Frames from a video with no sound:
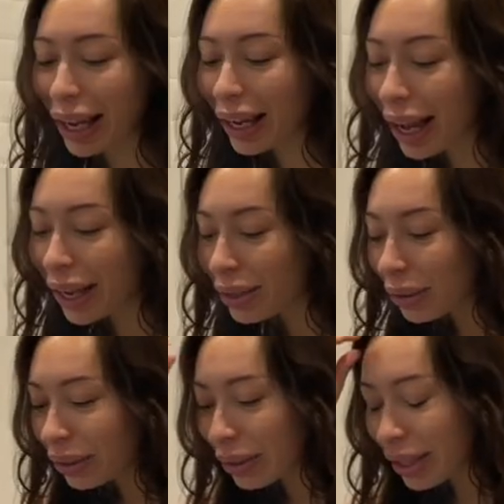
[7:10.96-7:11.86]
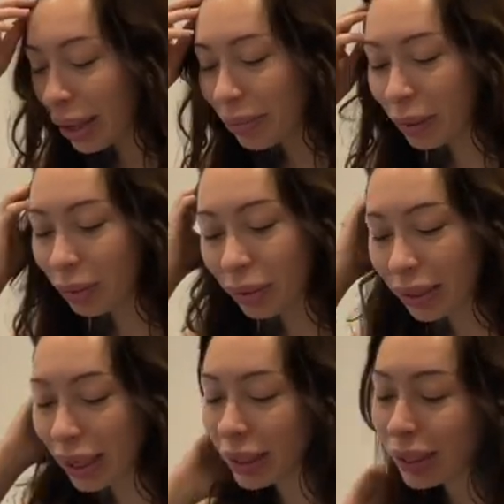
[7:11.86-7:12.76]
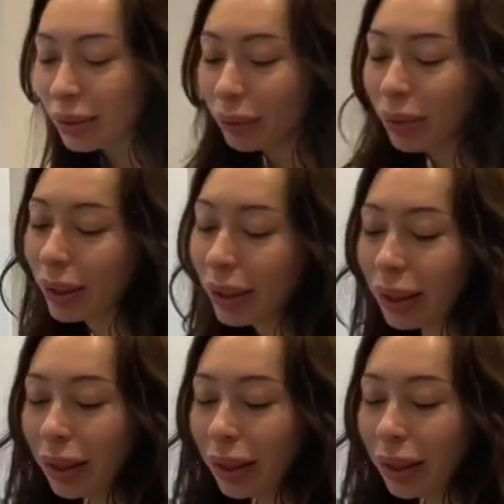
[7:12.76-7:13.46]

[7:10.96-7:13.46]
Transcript: I, I don't understand people who say it doesn't work.